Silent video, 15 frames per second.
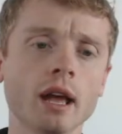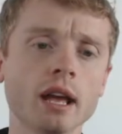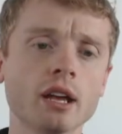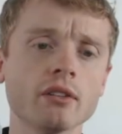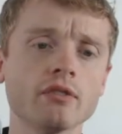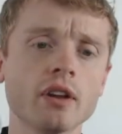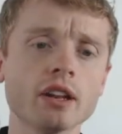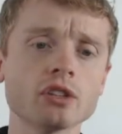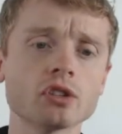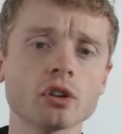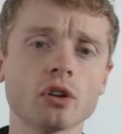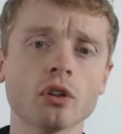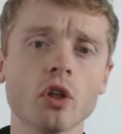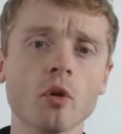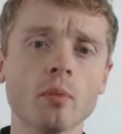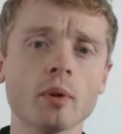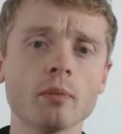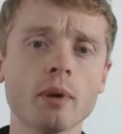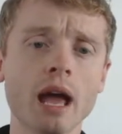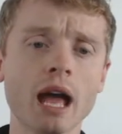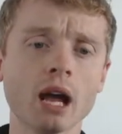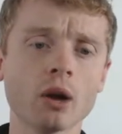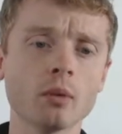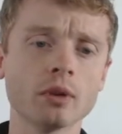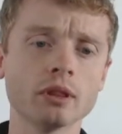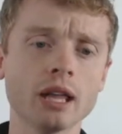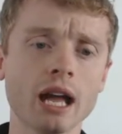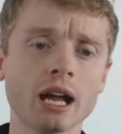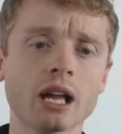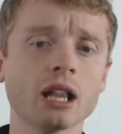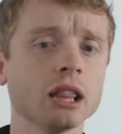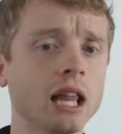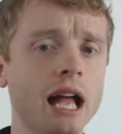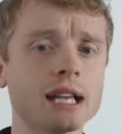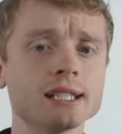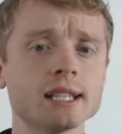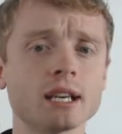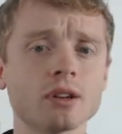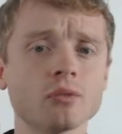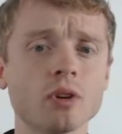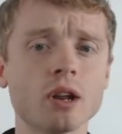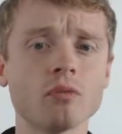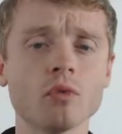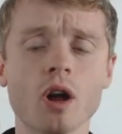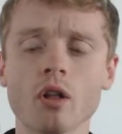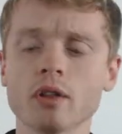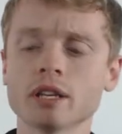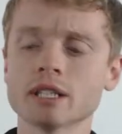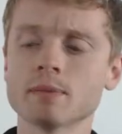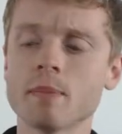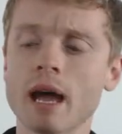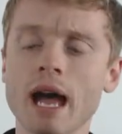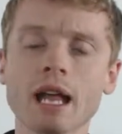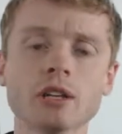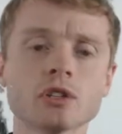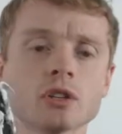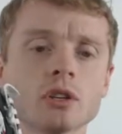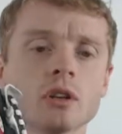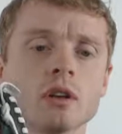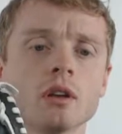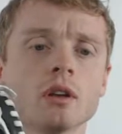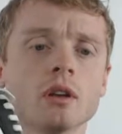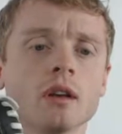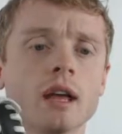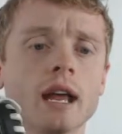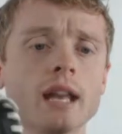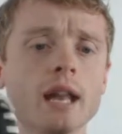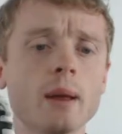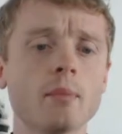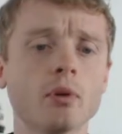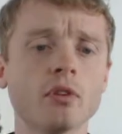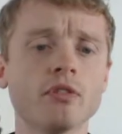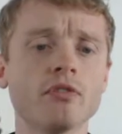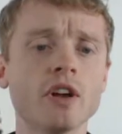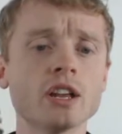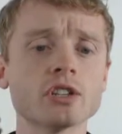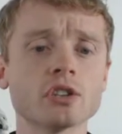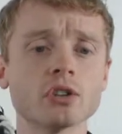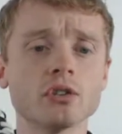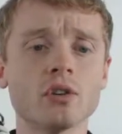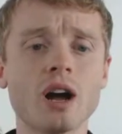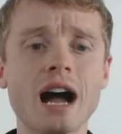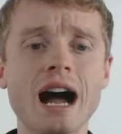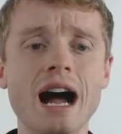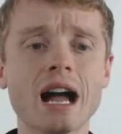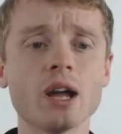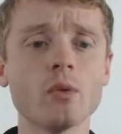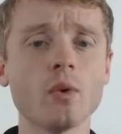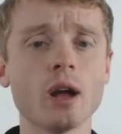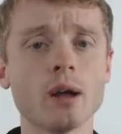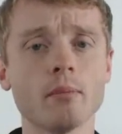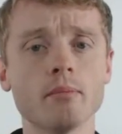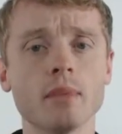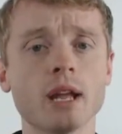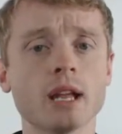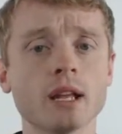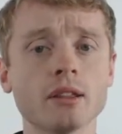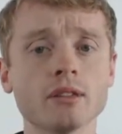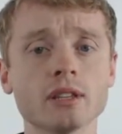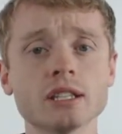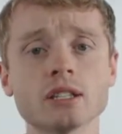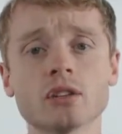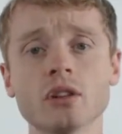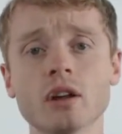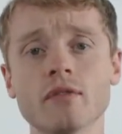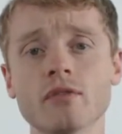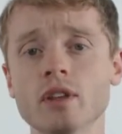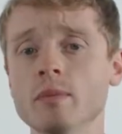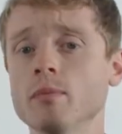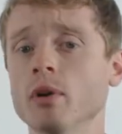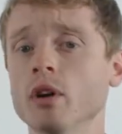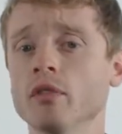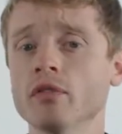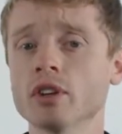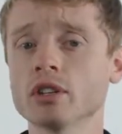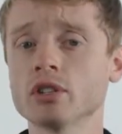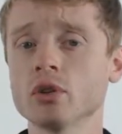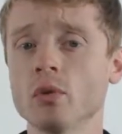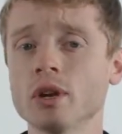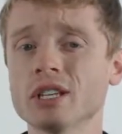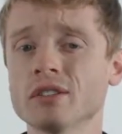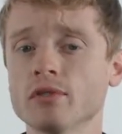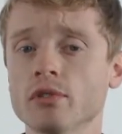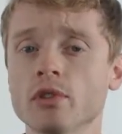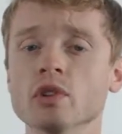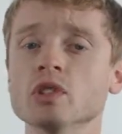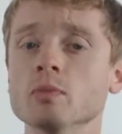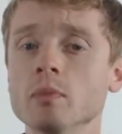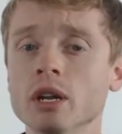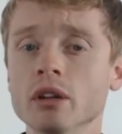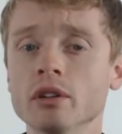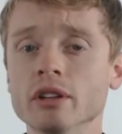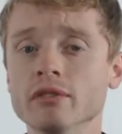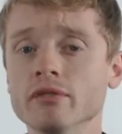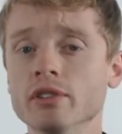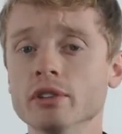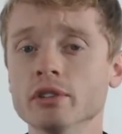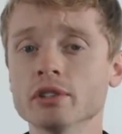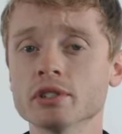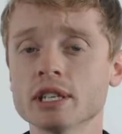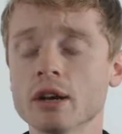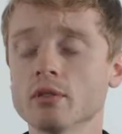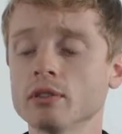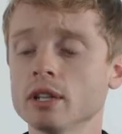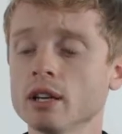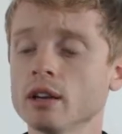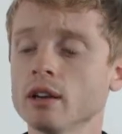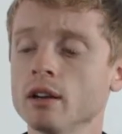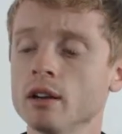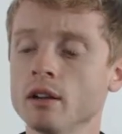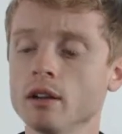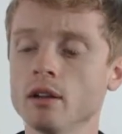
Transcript: a conventional open back with that classic red Rawlings patch, and a professional eye web, making this glove the perfect choice for those middle infielders out there.